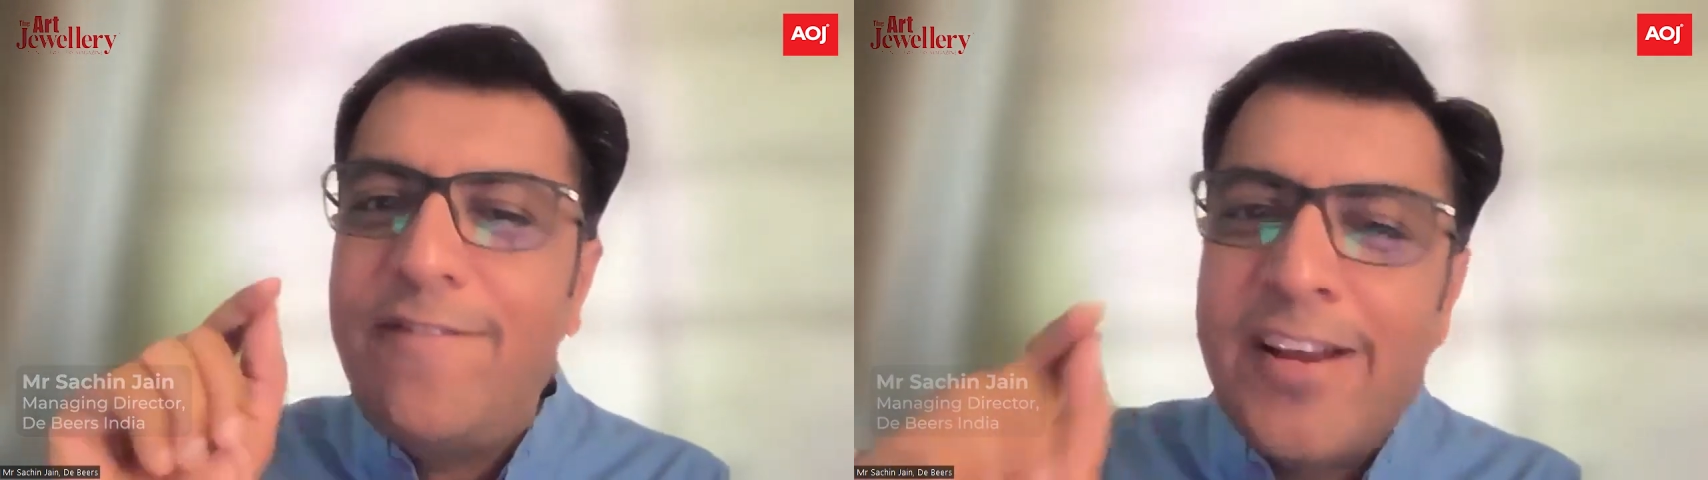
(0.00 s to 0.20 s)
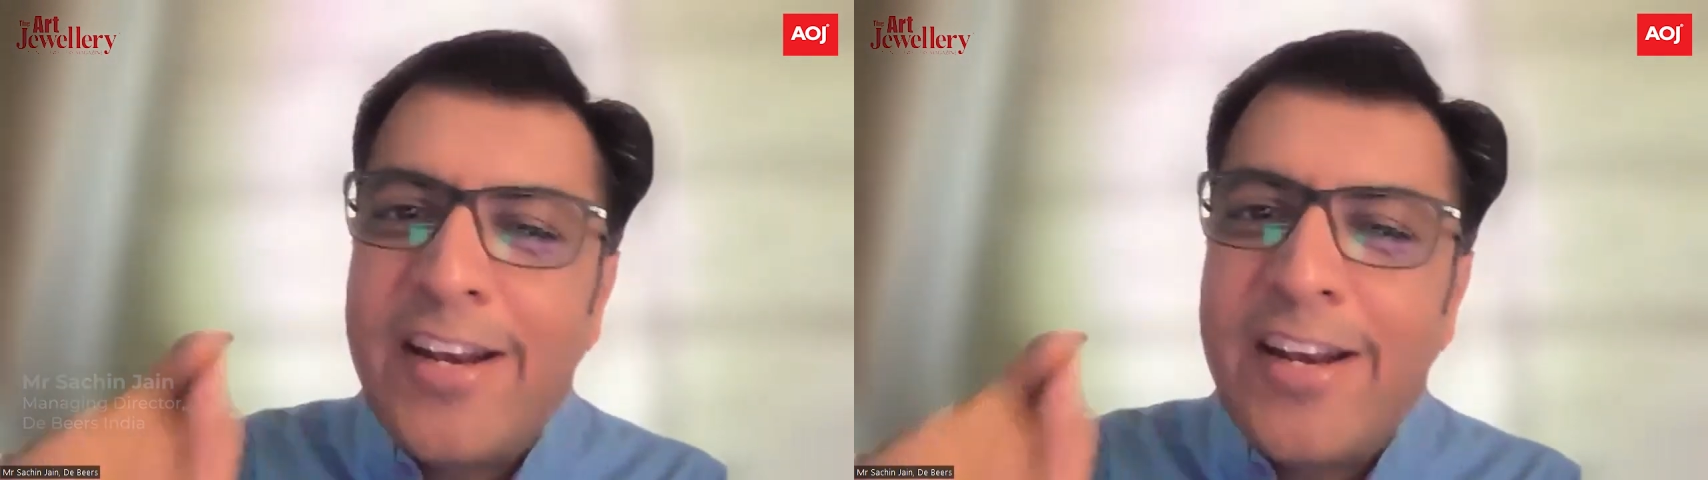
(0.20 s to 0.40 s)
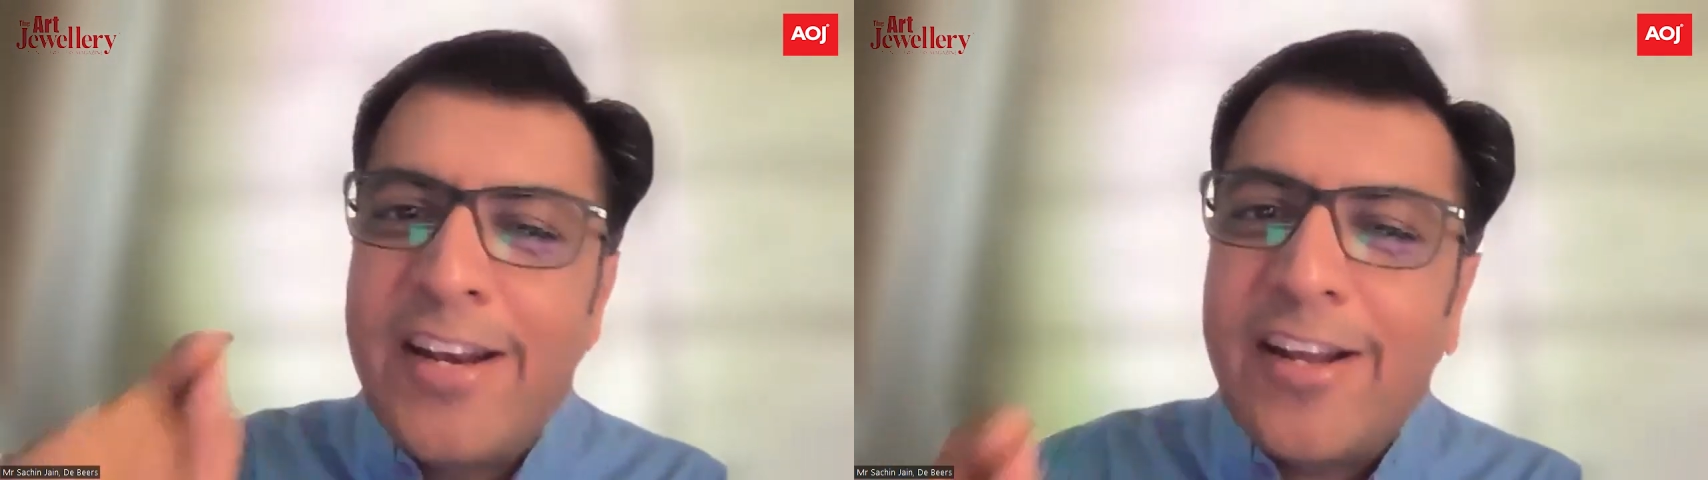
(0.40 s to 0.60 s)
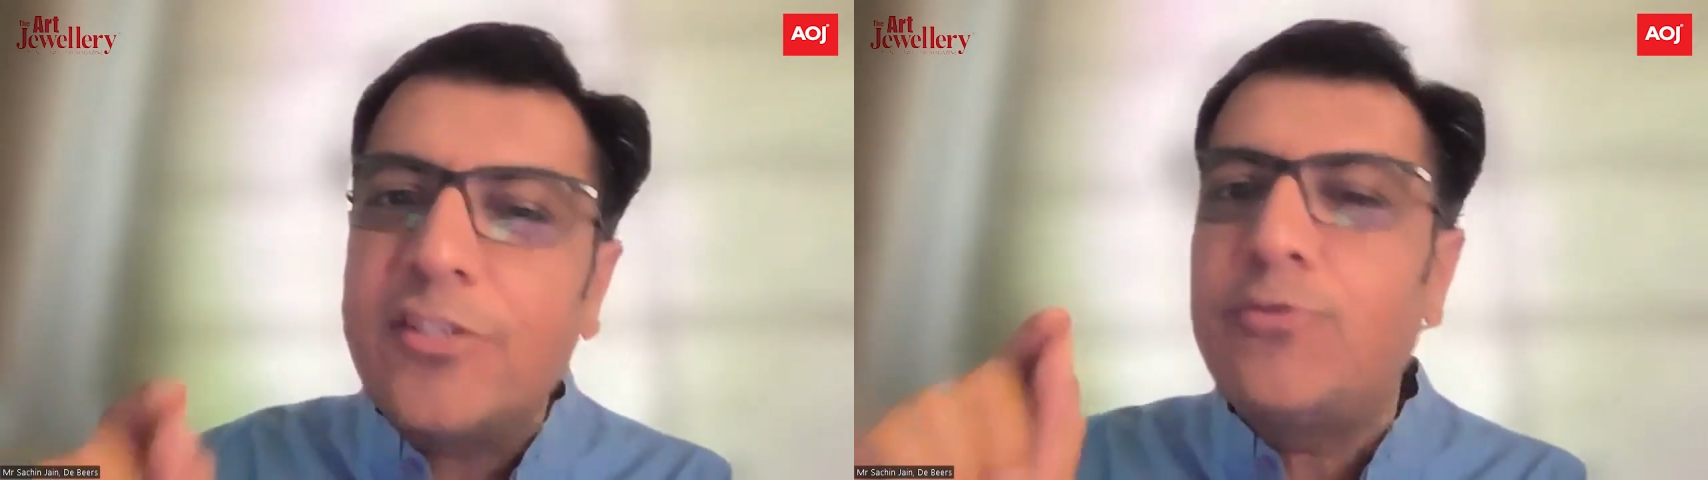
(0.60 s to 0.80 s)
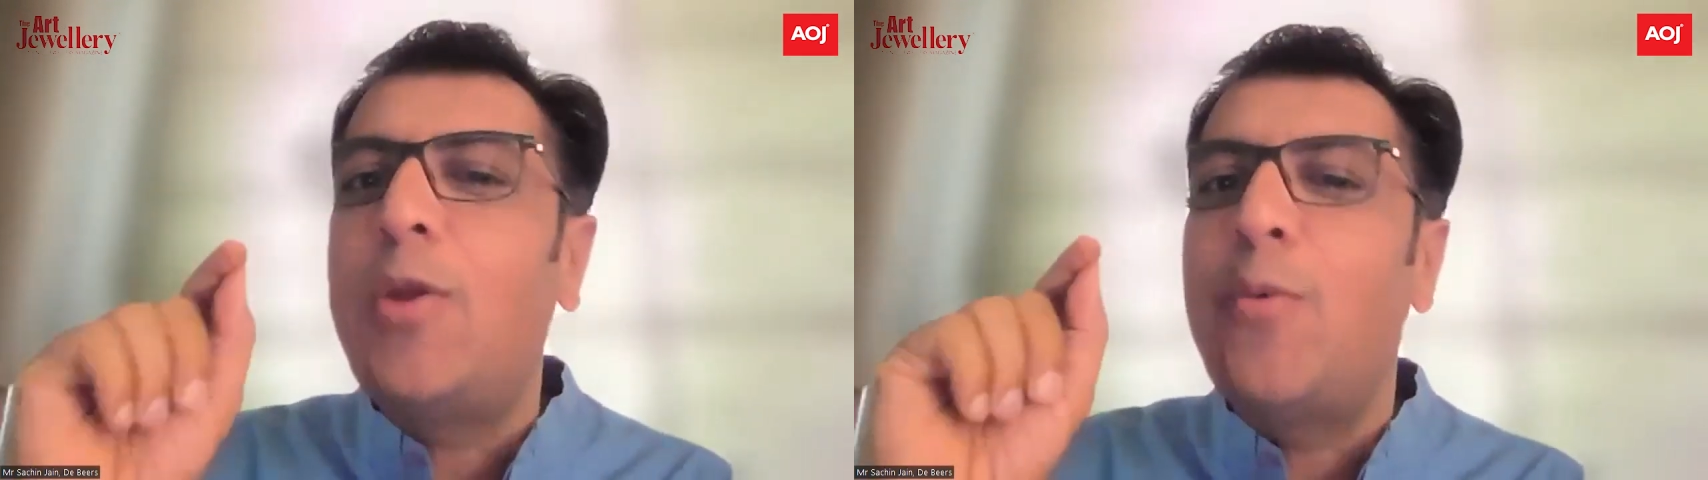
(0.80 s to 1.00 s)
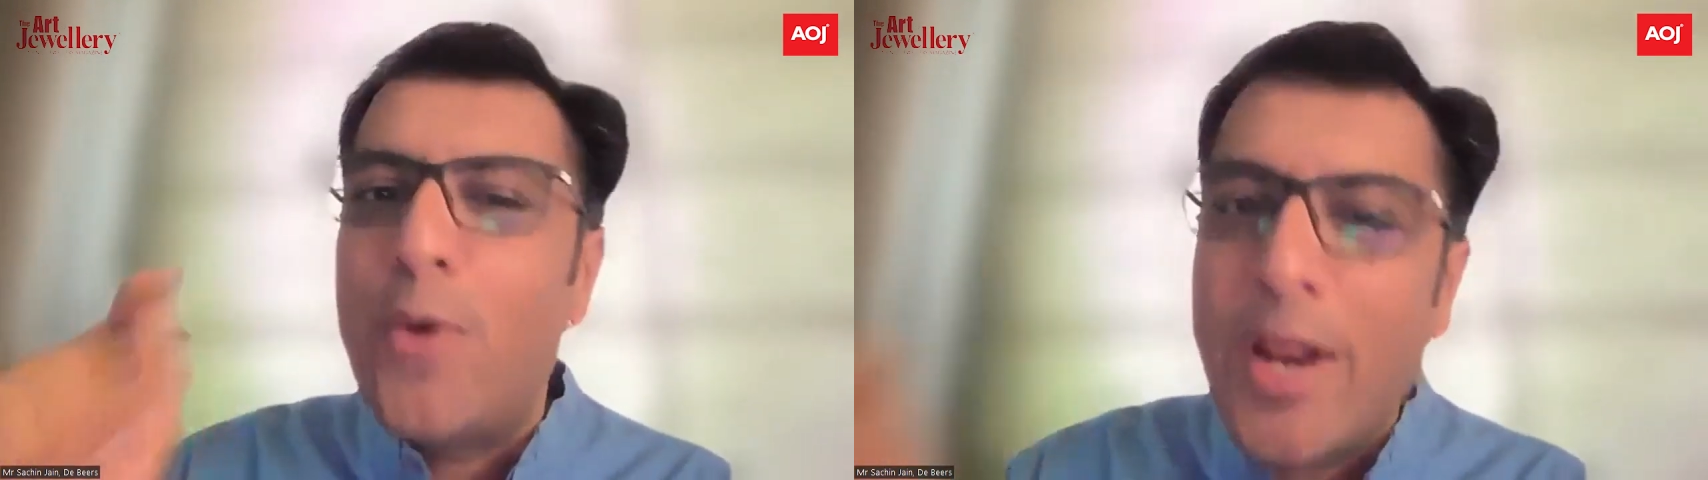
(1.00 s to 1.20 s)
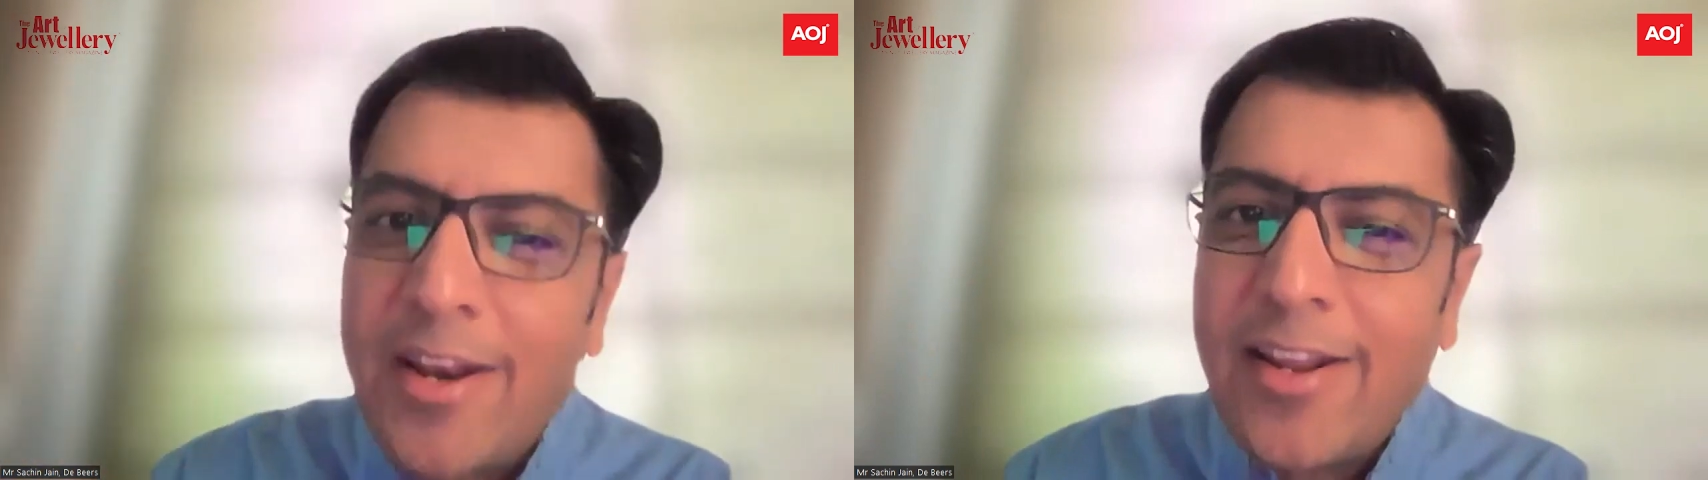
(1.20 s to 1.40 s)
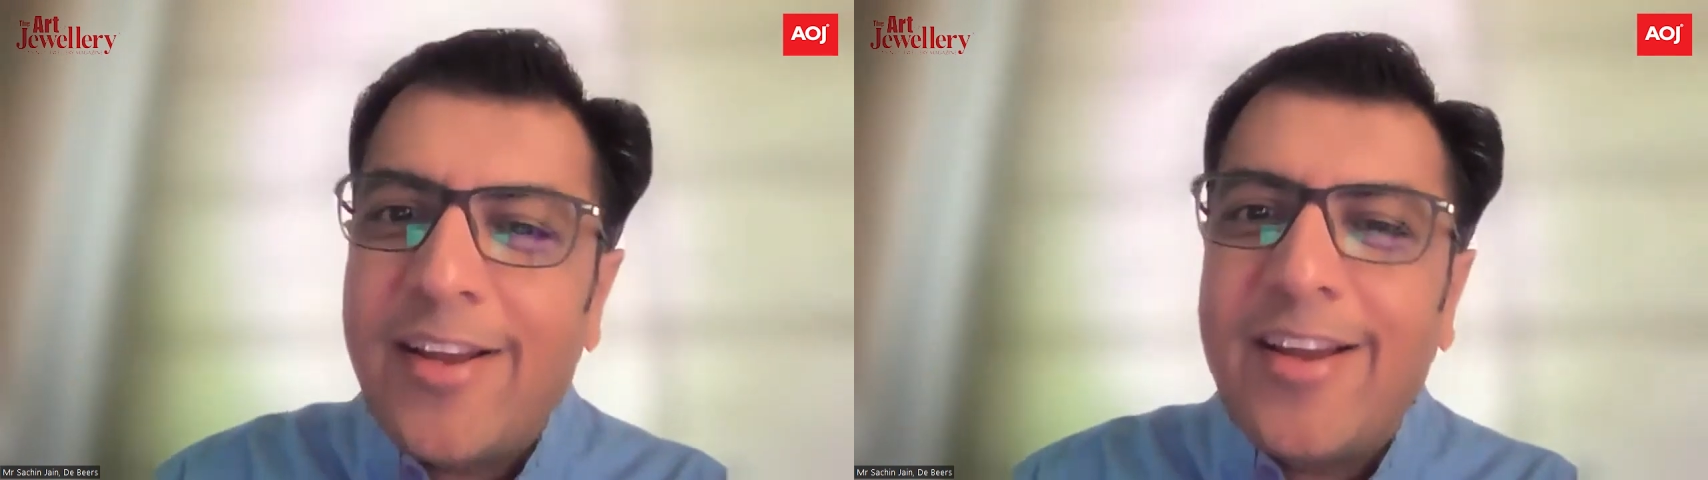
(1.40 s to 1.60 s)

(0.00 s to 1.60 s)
winners will win